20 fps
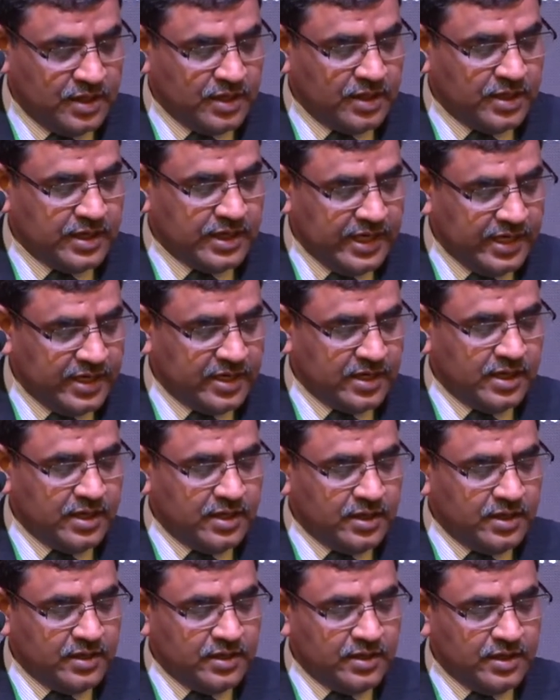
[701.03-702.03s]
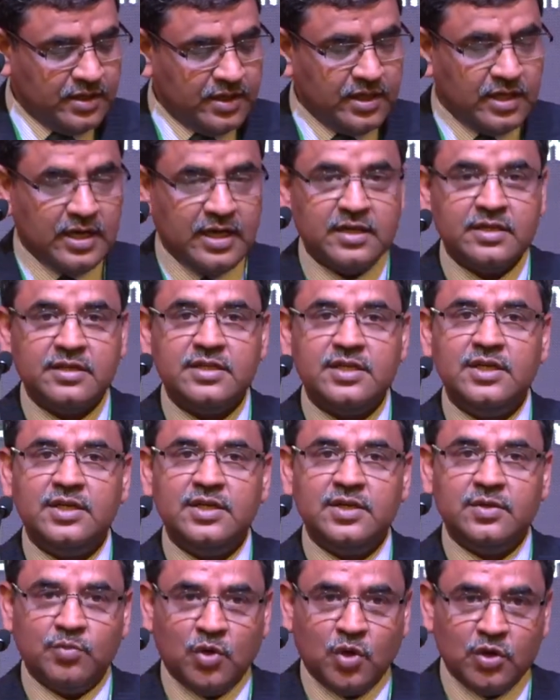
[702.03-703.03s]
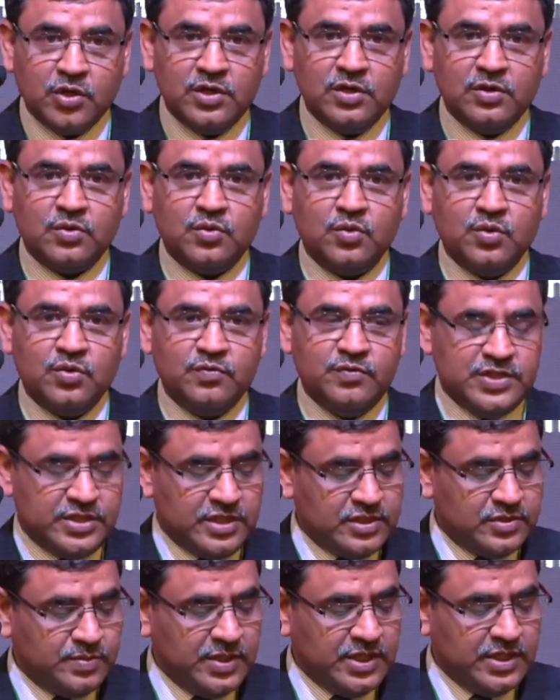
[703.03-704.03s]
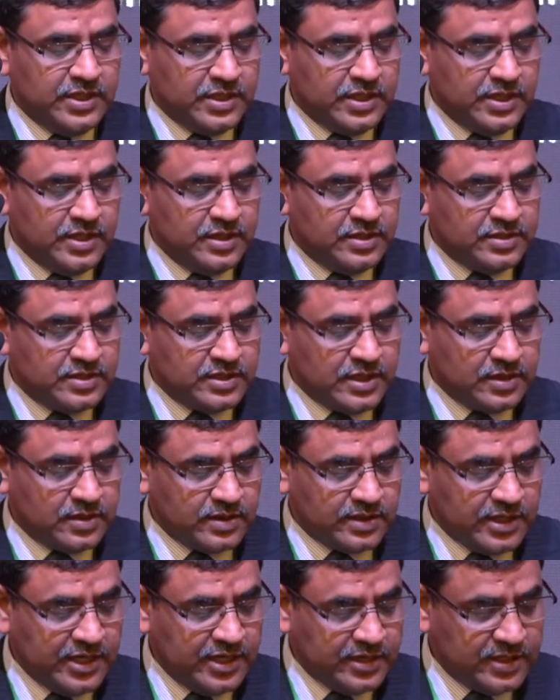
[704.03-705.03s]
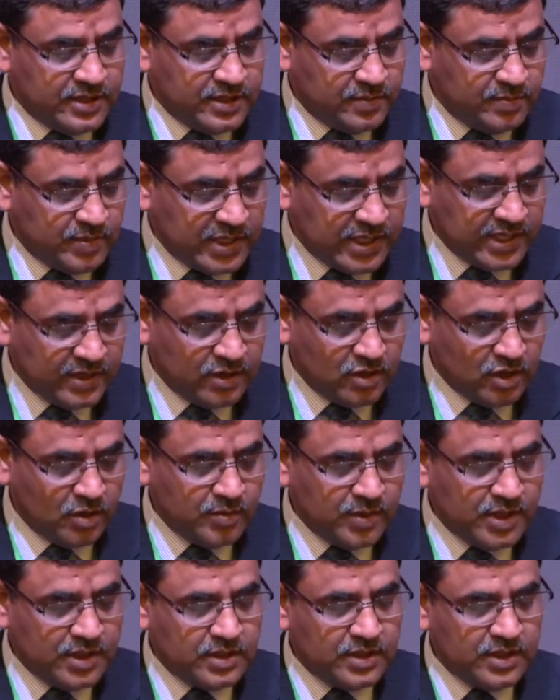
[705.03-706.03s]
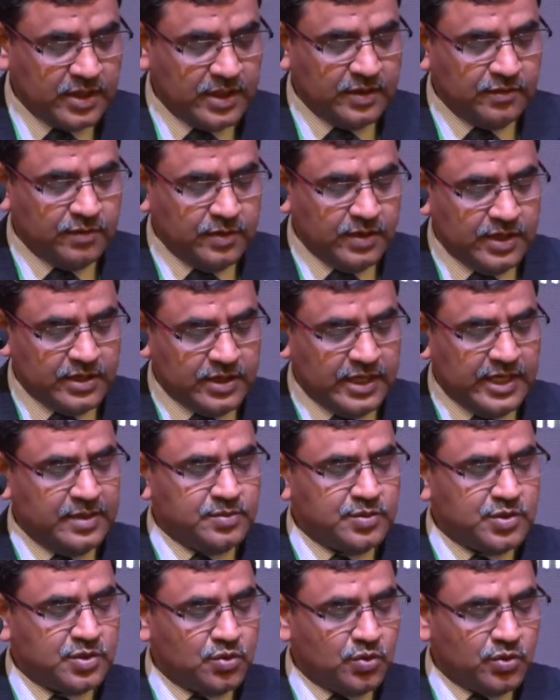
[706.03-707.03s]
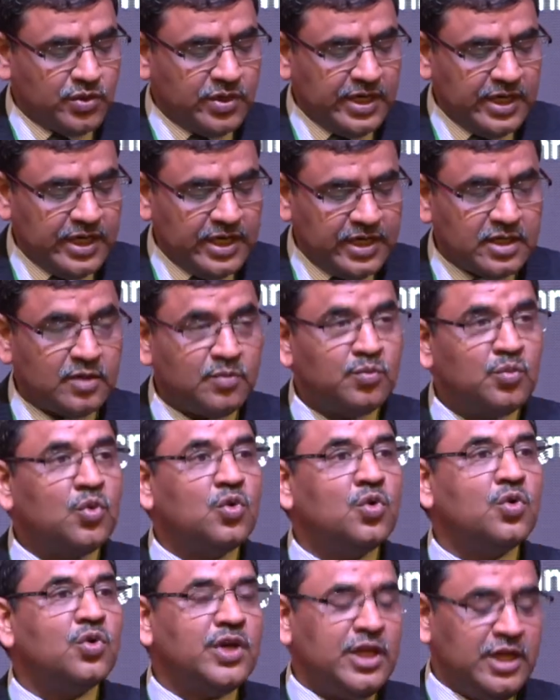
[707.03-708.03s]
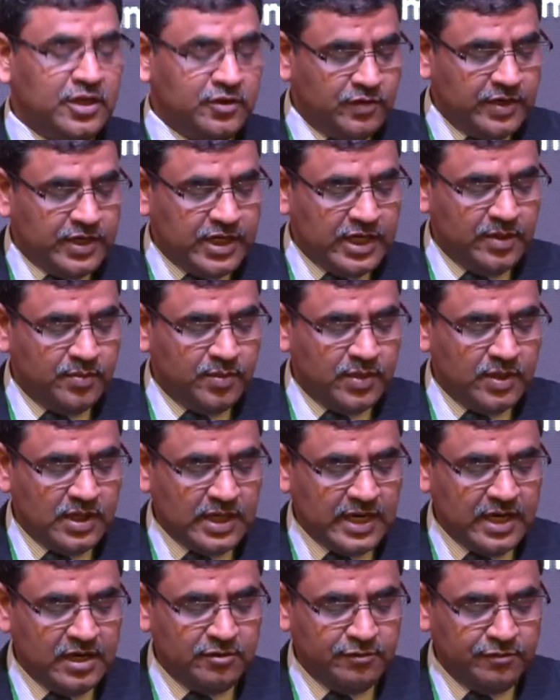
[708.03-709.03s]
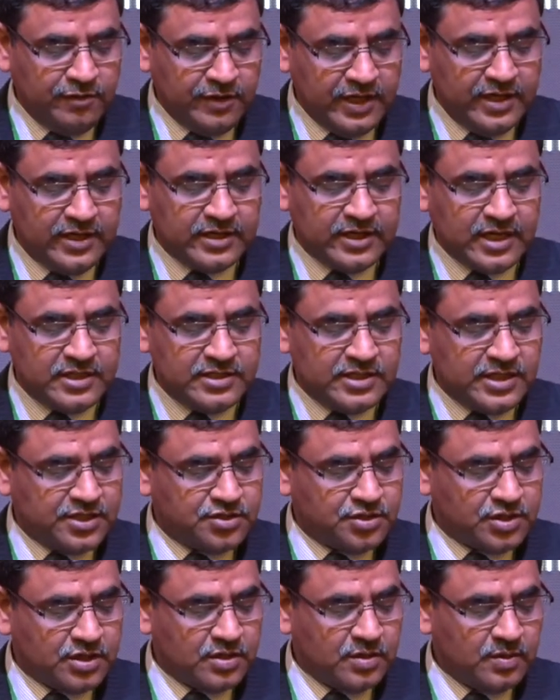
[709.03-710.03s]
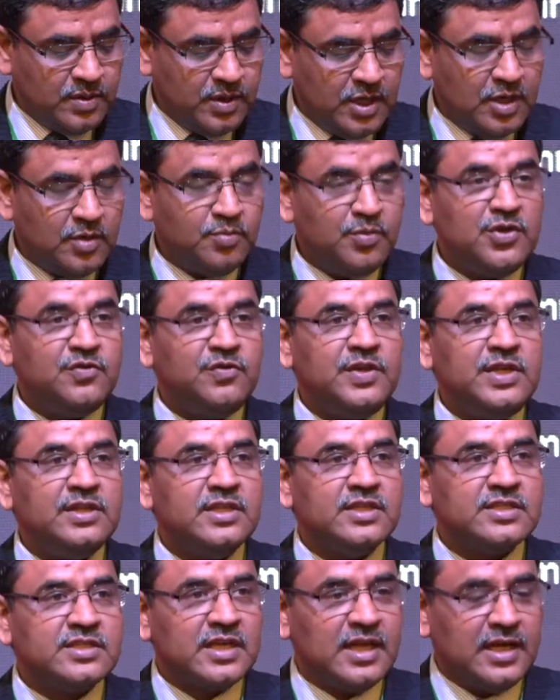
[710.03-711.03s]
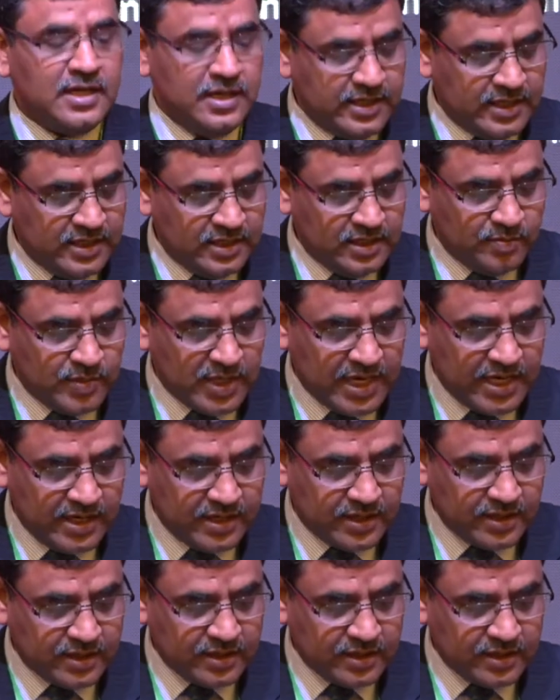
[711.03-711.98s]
RERA and the model code which has been created by government, it aims to create a more equitable and fair transaction between the seller and the buyer,